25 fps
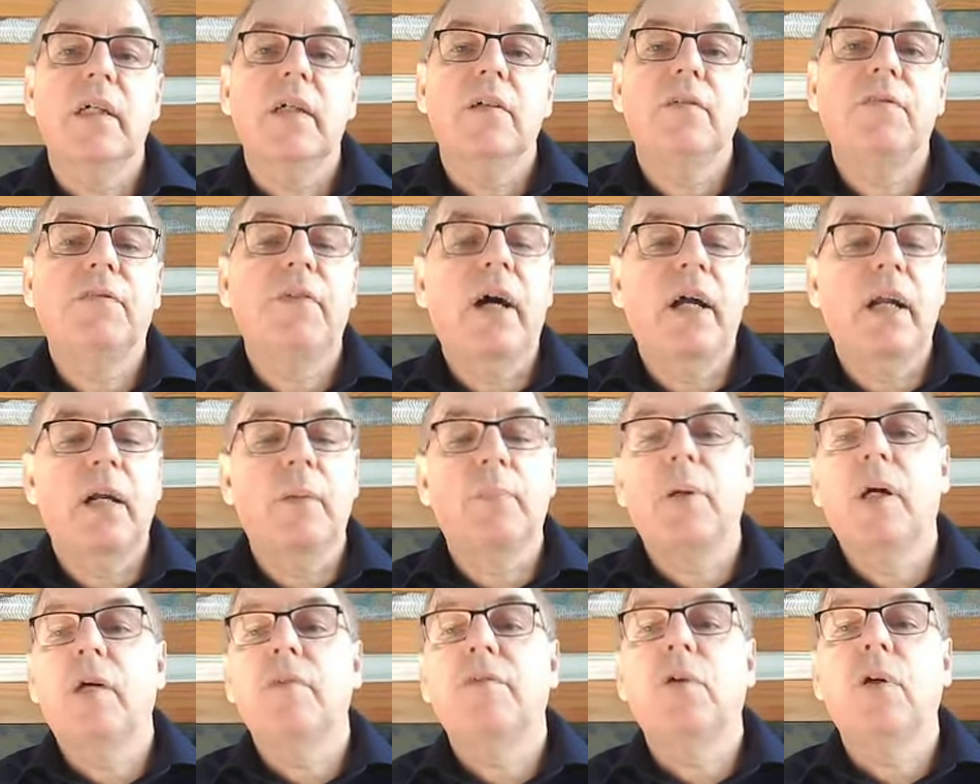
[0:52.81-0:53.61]
far
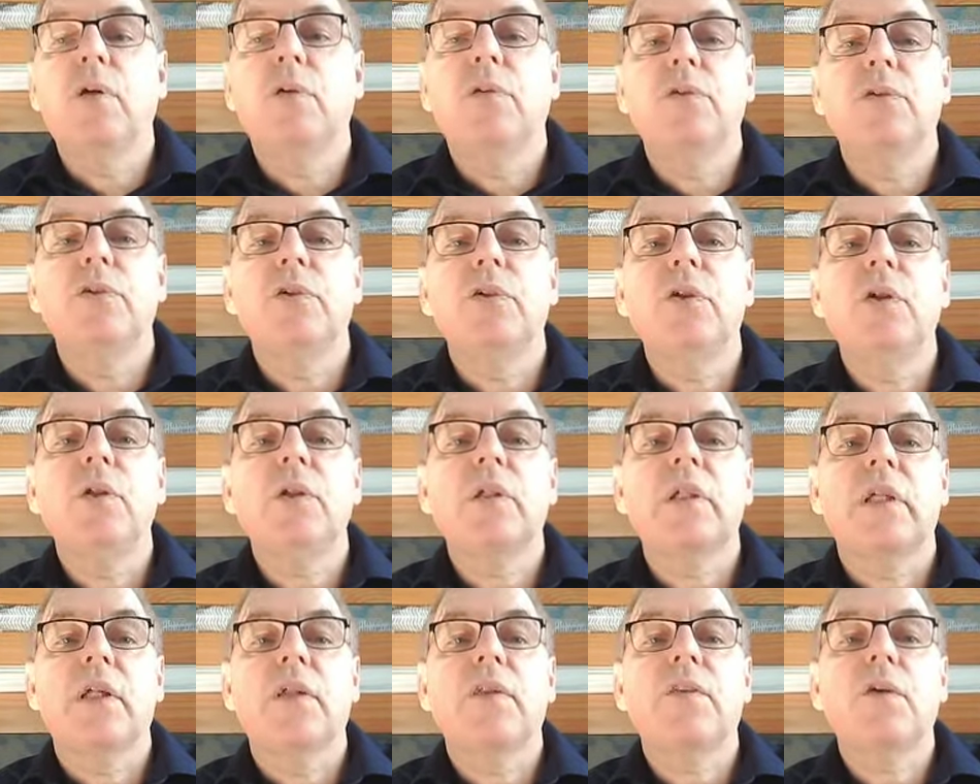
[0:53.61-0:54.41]
above all rule
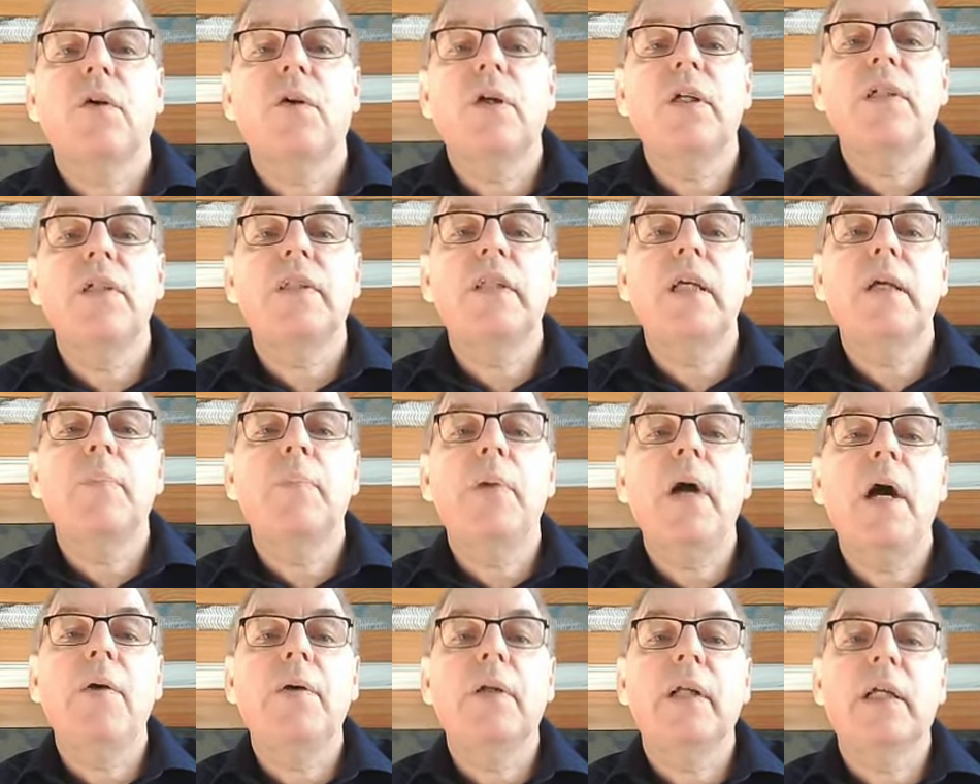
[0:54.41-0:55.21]
and authority,
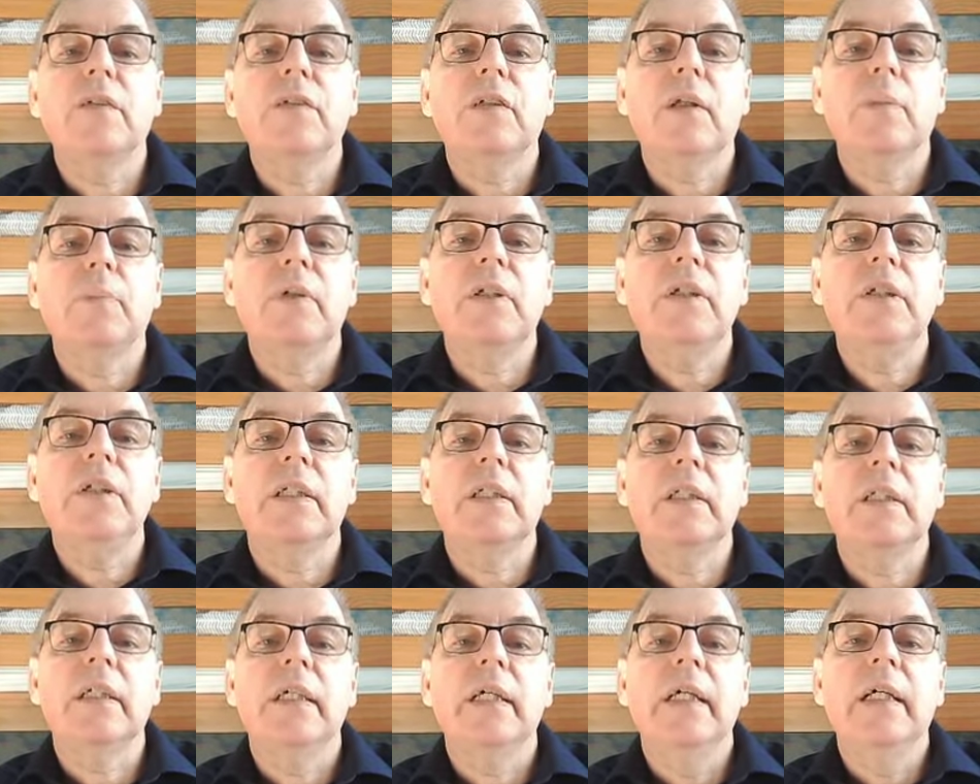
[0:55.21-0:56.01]
power and
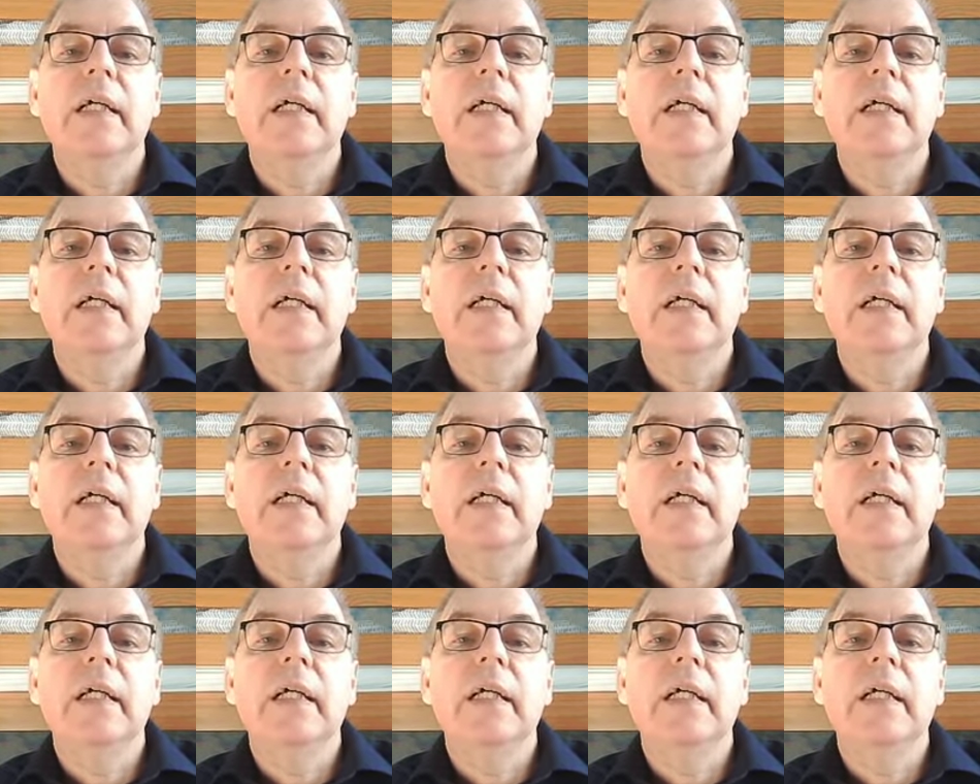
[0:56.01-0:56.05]
dominion,